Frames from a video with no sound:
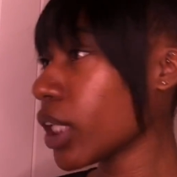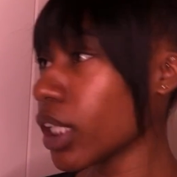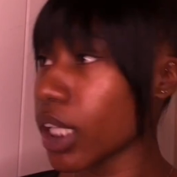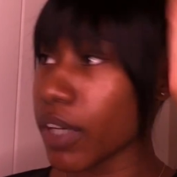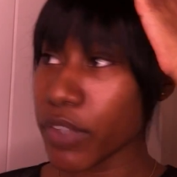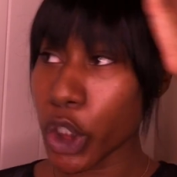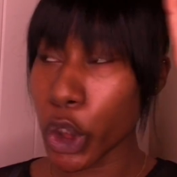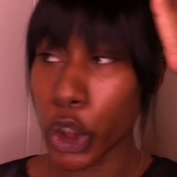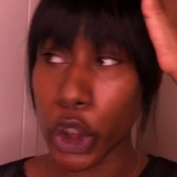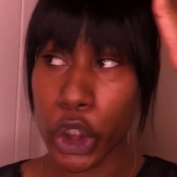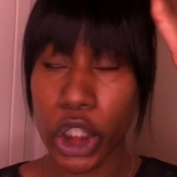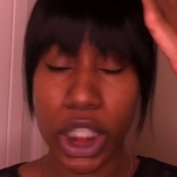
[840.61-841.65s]
really loving the
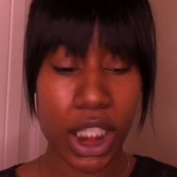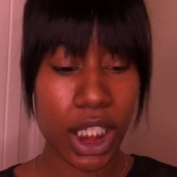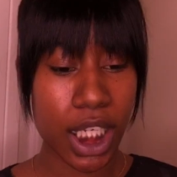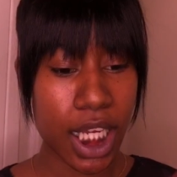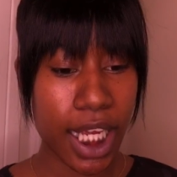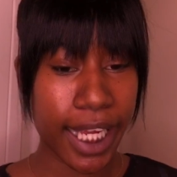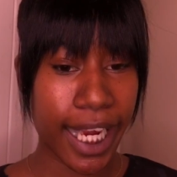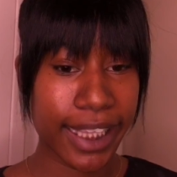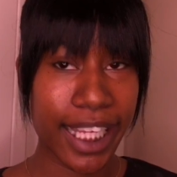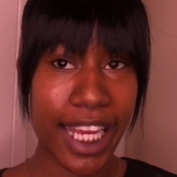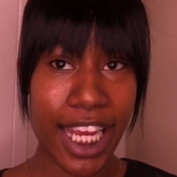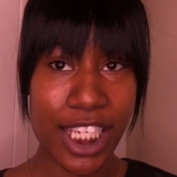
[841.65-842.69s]
look. Got
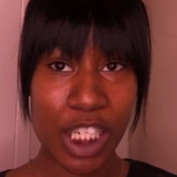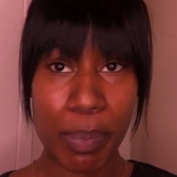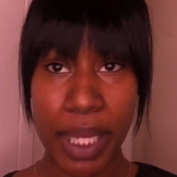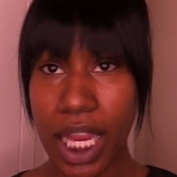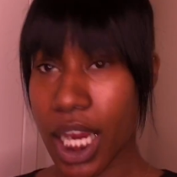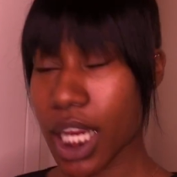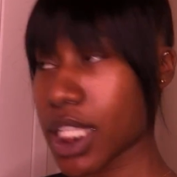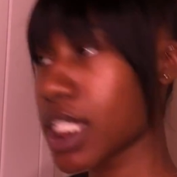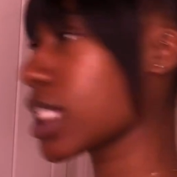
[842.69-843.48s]
the edgy bangs.